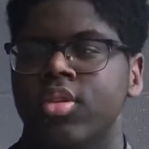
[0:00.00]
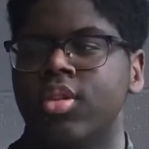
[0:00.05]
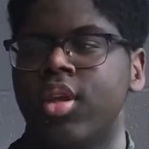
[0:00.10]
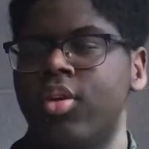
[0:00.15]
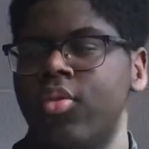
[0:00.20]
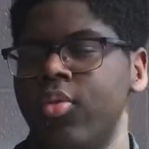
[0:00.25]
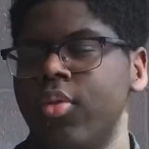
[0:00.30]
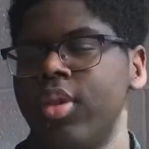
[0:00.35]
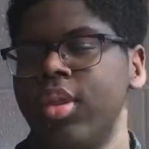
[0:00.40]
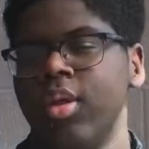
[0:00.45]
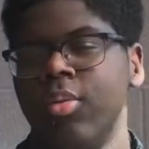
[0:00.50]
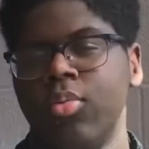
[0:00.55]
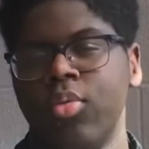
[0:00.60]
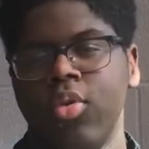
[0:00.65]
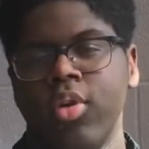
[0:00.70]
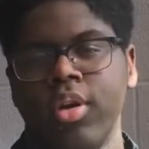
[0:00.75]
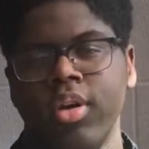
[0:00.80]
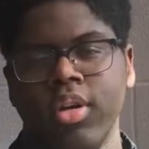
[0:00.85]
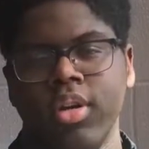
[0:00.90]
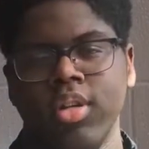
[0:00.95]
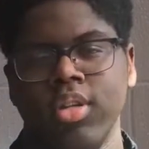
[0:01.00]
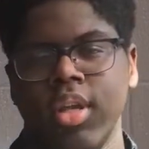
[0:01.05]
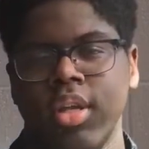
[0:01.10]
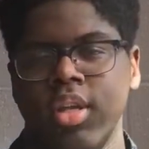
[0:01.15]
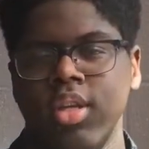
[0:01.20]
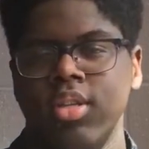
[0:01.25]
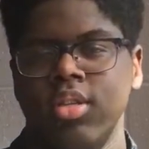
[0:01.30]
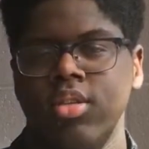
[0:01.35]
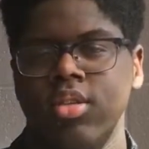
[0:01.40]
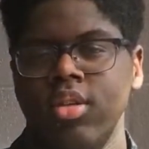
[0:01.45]
it's like really important because
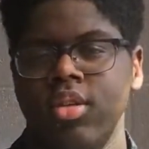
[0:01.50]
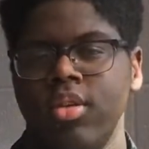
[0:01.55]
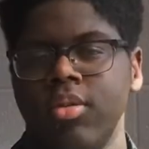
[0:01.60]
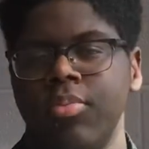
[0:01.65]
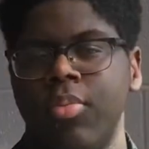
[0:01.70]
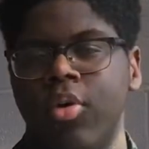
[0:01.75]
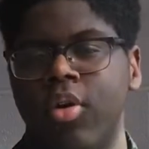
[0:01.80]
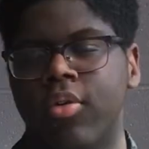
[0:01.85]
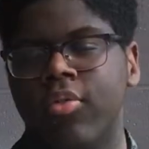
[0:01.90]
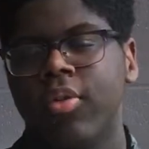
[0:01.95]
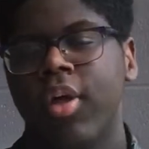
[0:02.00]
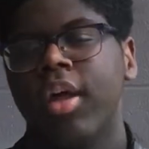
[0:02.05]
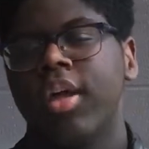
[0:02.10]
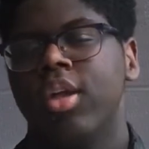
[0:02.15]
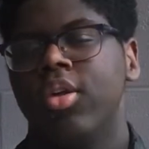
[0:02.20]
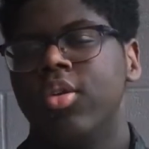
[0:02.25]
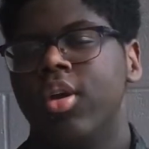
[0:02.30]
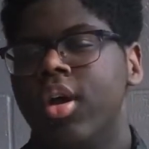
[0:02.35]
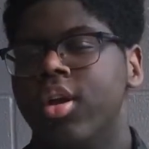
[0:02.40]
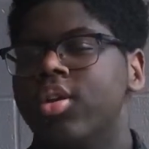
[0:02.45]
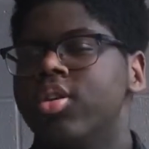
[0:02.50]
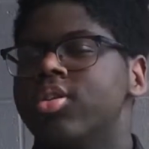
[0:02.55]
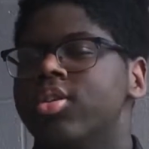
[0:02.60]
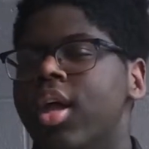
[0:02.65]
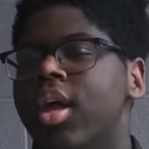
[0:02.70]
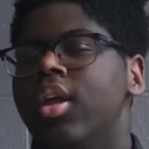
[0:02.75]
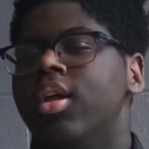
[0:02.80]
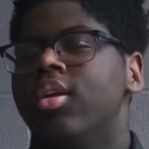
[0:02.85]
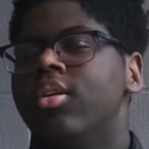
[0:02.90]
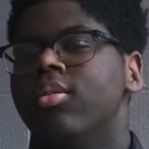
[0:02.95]
like it's important for like you to
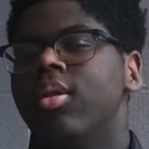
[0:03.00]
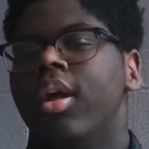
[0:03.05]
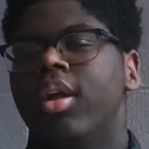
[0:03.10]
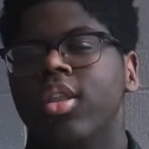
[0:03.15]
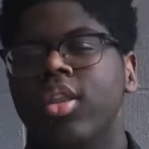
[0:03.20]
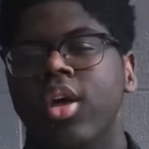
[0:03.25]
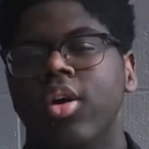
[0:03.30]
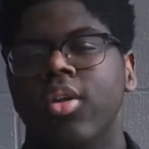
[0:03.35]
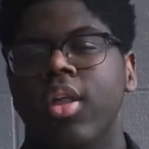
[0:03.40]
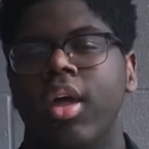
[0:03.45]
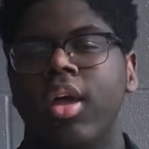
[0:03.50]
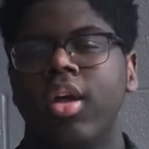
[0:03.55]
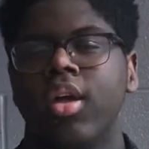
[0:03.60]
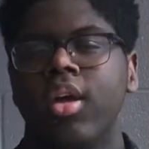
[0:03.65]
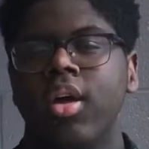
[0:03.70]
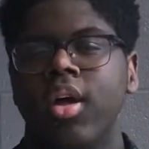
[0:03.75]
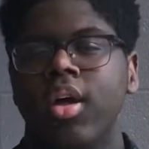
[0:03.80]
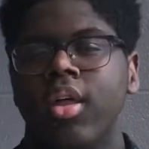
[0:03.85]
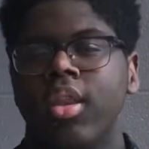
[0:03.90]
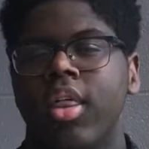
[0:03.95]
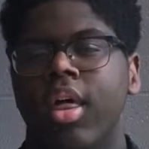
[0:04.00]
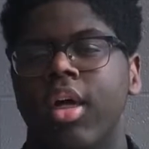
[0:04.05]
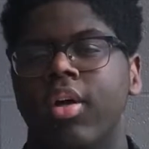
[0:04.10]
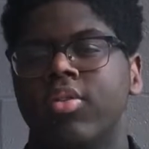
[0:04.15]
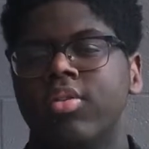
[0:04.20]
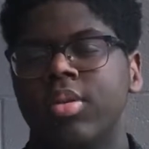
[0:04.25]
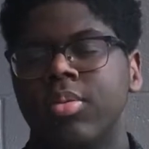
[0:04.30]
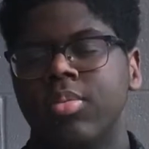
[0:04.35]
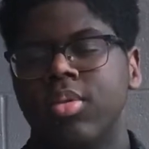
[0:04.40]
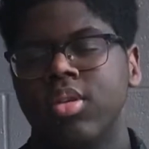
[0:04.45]
understand it, like know like that
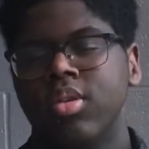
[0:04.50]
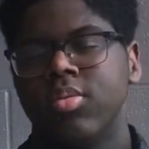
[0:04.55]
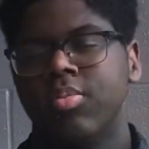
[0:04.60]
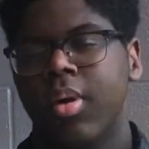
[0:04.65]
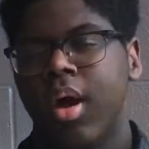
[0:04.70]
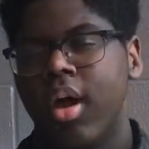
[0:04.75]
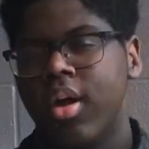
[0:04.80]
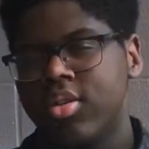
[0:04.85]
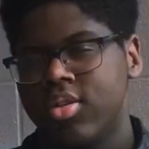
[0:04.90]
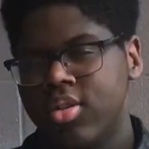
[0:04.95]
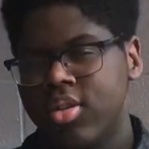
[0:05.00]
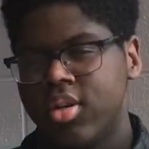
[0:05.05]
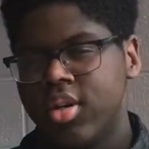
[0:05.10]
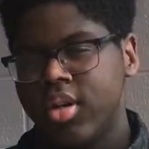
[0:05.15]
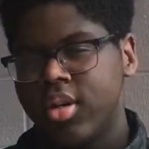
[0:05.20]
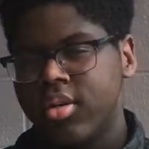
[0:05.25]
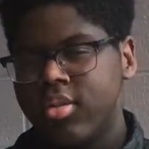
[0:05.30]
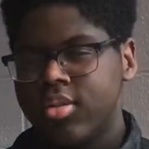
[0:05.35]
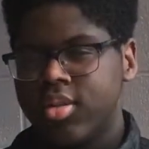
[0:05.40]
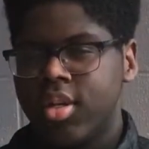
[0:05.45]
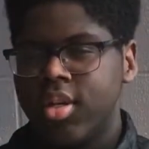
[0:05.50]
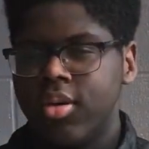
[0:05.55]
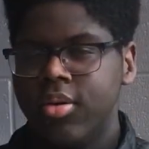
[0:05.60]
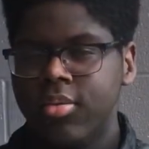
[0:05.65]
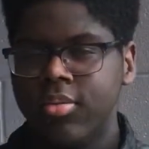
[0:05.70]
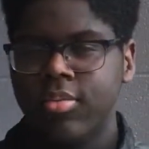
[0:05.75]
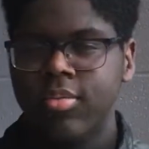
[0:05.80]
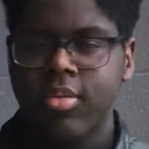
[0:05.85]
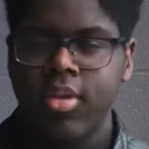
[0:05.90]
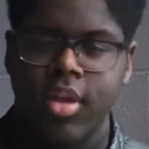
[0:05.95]
if something's biased or not. So
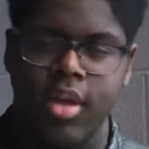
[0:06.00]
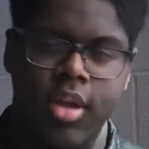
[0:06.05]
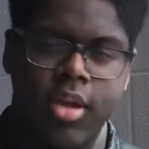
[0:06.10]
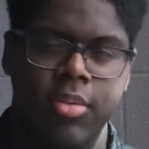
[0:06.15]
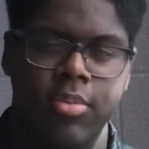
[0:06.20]
yeah.